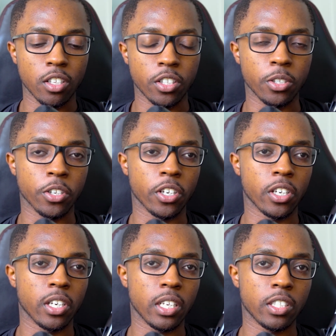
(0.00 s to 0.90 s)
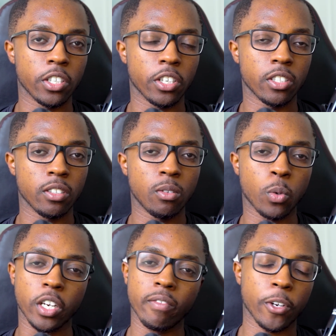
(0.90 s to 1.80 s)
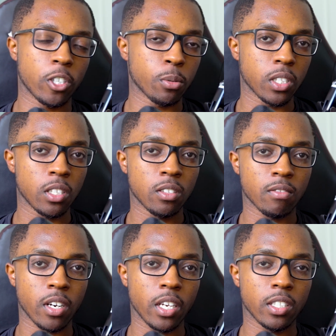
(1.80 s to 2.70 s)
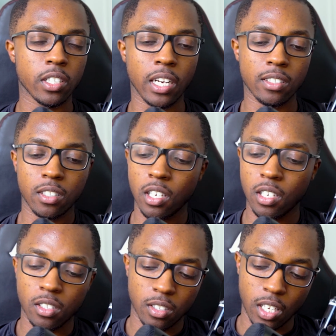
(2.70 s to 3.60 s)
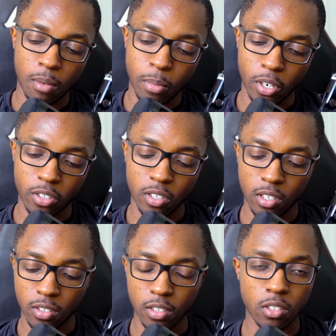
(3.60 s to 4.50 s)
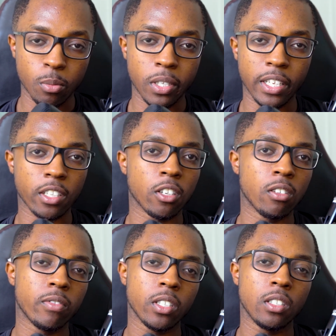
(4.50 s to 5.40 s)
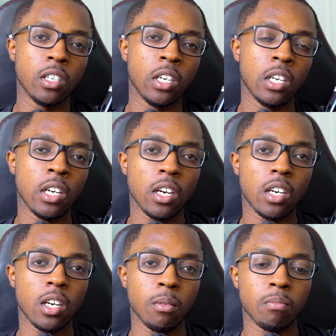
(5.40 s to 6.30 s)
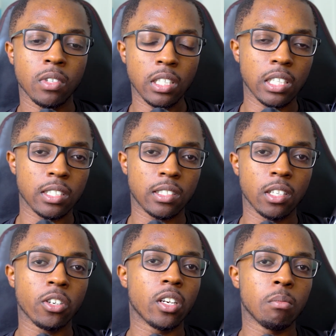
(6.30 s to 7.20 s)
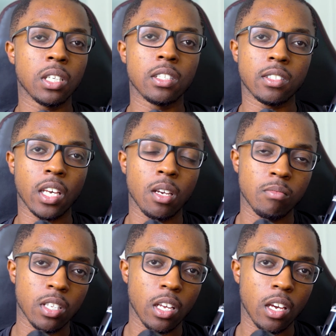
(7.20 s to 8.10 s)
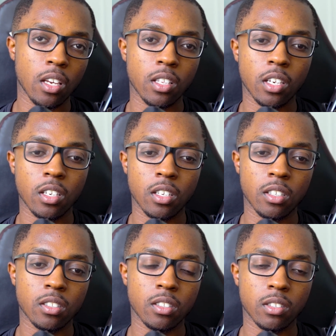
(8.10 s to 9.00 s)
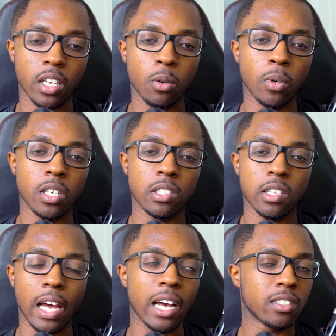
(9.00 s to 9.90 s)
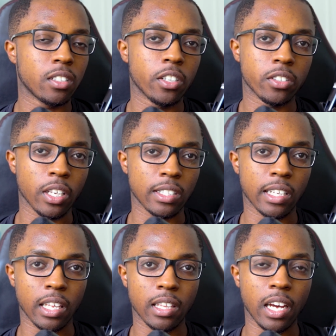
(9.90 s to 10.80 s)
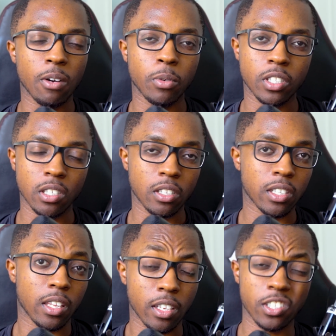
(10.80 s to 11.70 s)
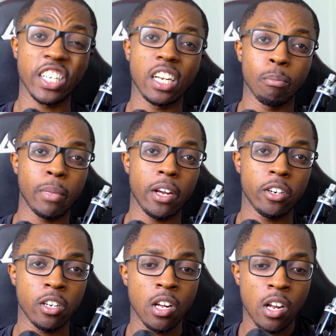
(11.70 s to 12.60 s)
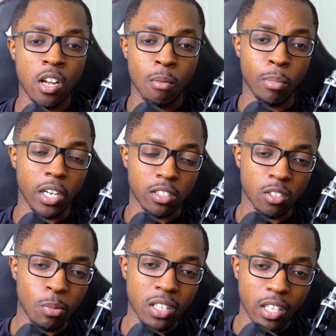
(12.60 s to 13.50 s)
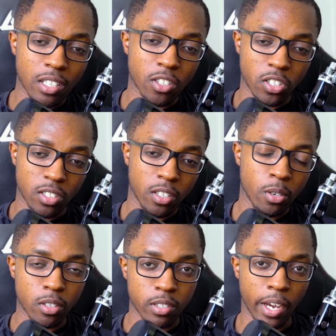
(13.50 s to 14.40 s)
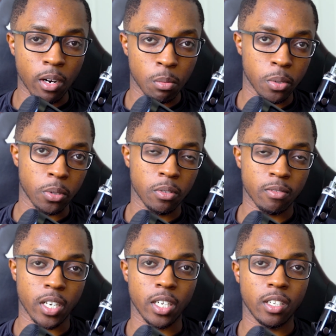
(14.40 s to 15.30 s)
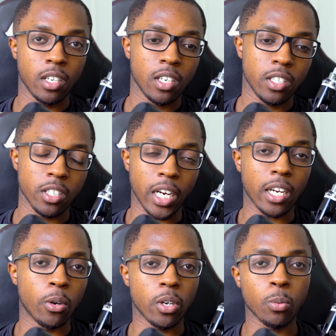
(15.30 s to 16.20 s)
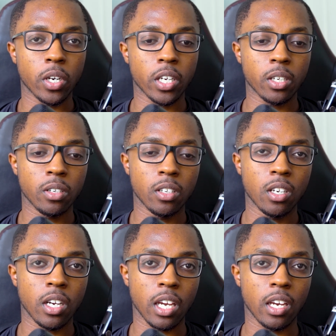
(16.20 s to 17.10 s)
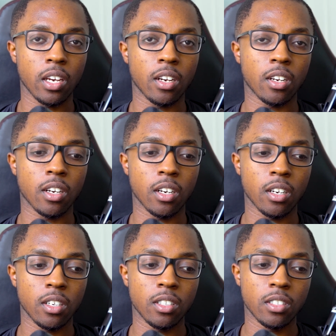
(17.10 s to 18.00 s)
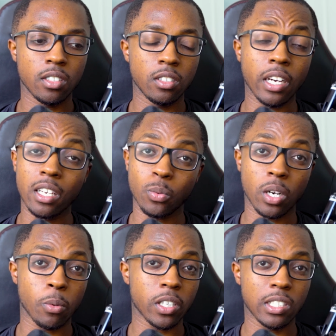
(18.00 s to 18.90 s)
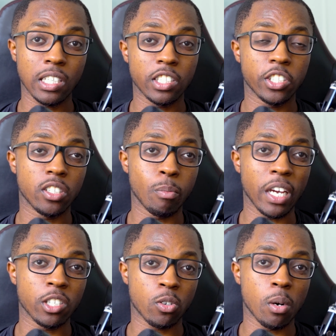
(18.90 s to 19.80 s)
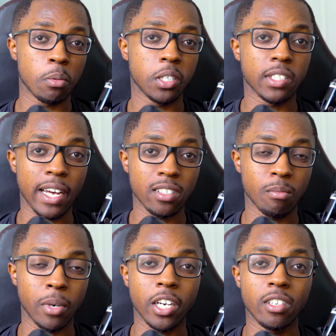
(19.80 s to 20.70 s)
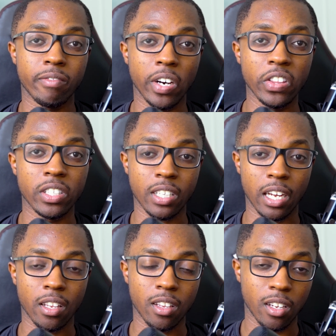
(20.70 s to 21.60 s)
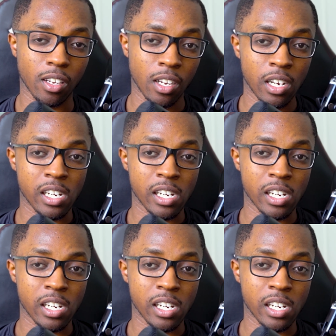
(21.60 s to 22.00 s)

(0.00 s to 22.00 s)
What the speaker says: you're working virtually, right? You're not seeing the same person, assuming that COVID is still going to be the same today than it was last year and things like that, which it looks like things are getting better. But assuming things are still terrible, right? You're not going to work. and you guys want to work together and you're in a major corporation that has the money to fund this kind of thing,